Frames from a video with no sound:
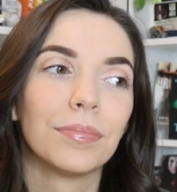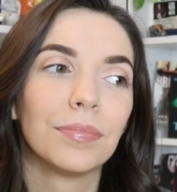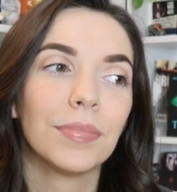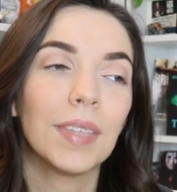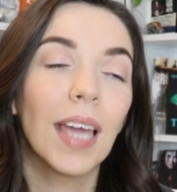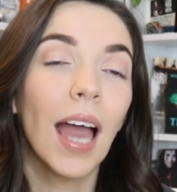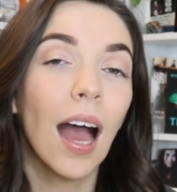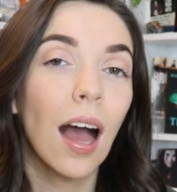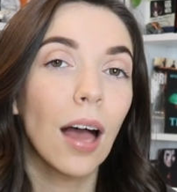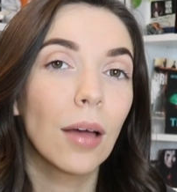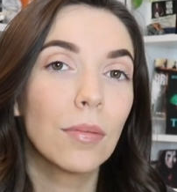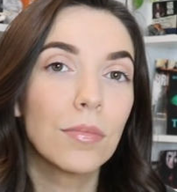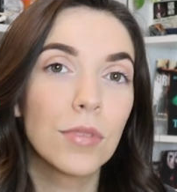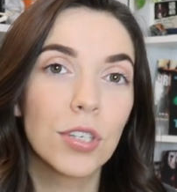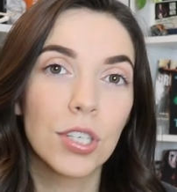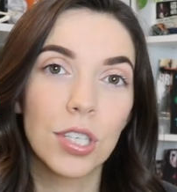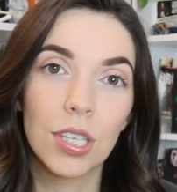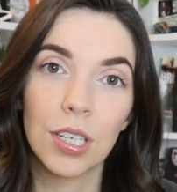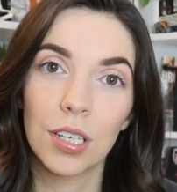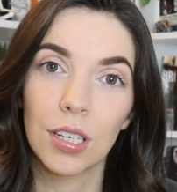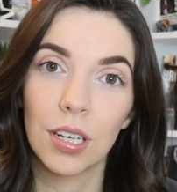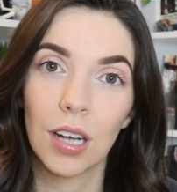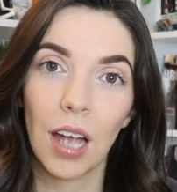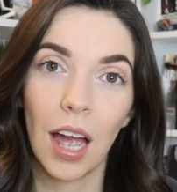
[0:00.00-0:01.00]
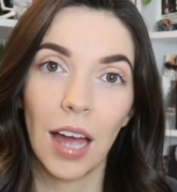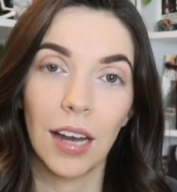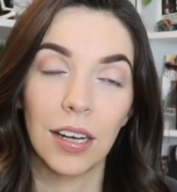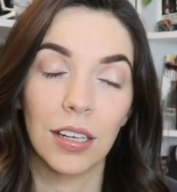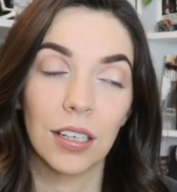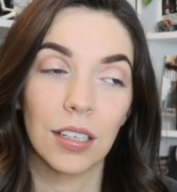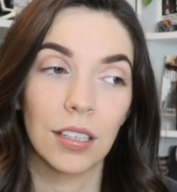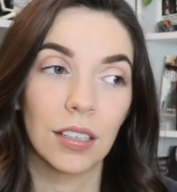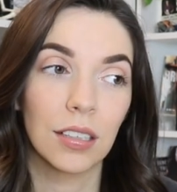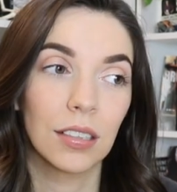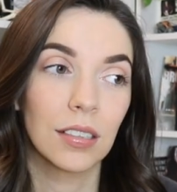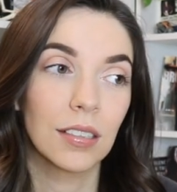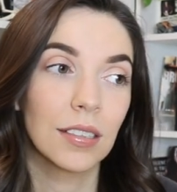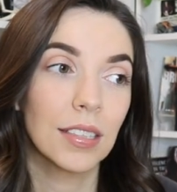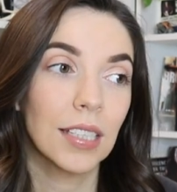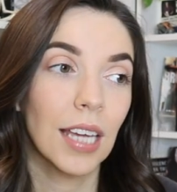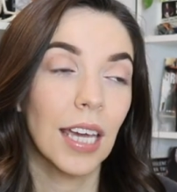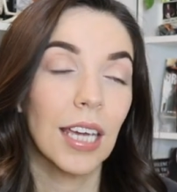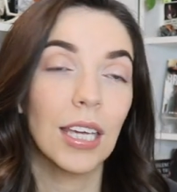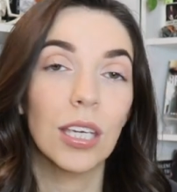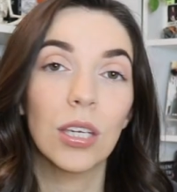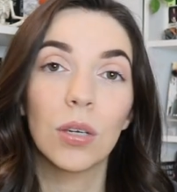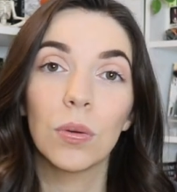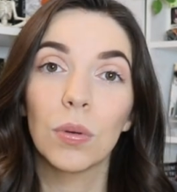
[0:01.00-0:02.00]
yeah, I'm just gonna kinda
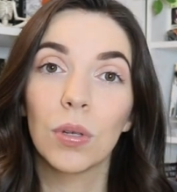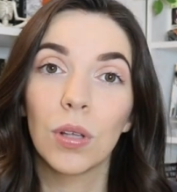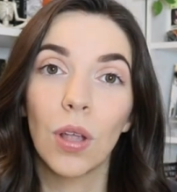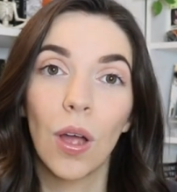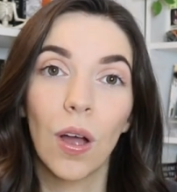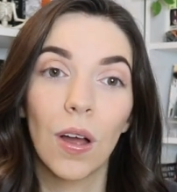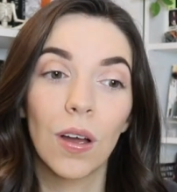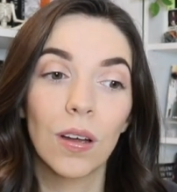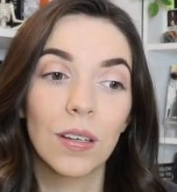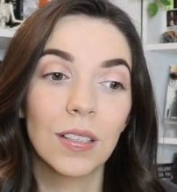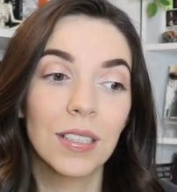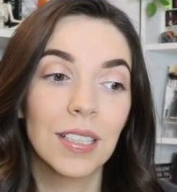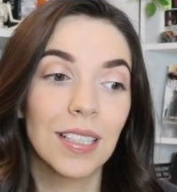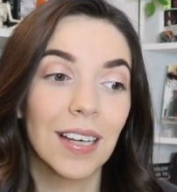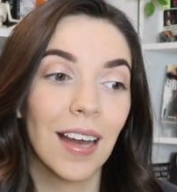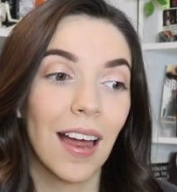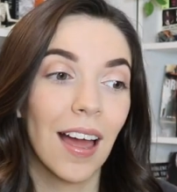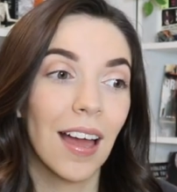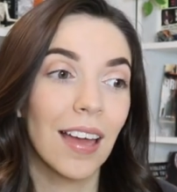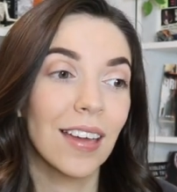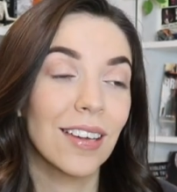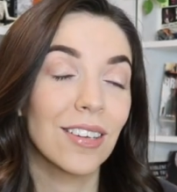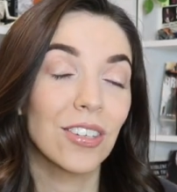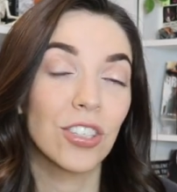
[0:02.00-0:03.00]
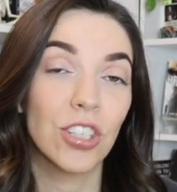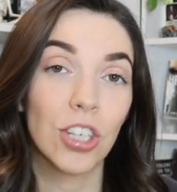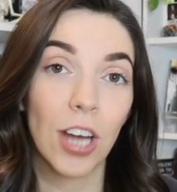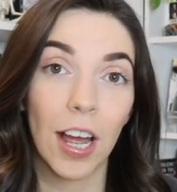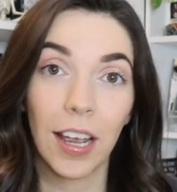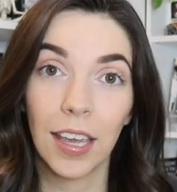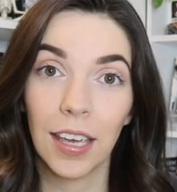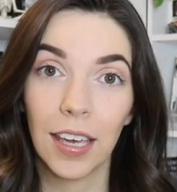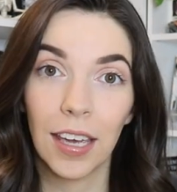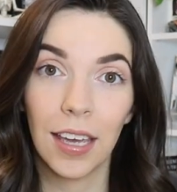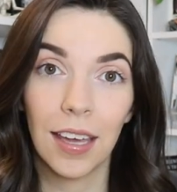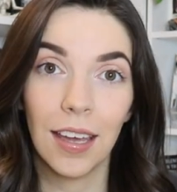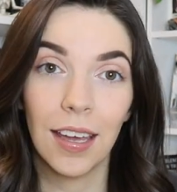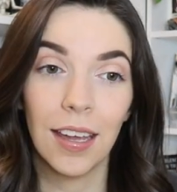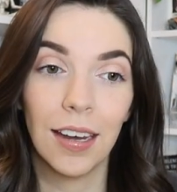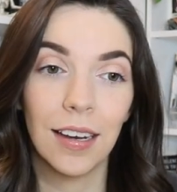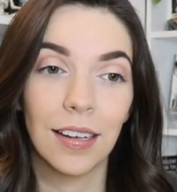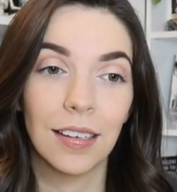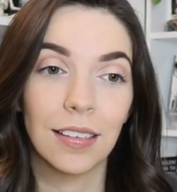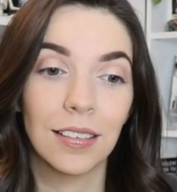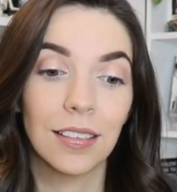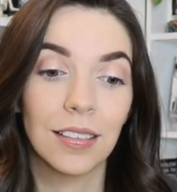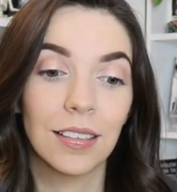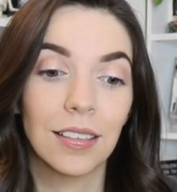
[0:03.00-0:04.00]
take you along today and check in
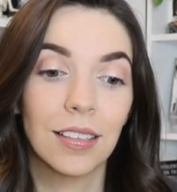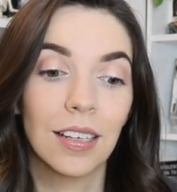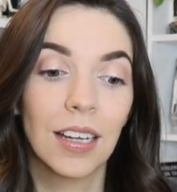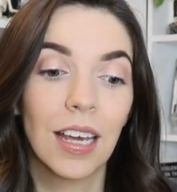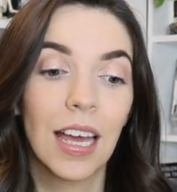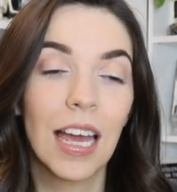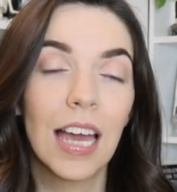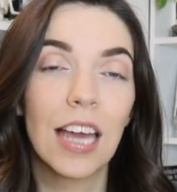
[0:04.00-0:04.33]
and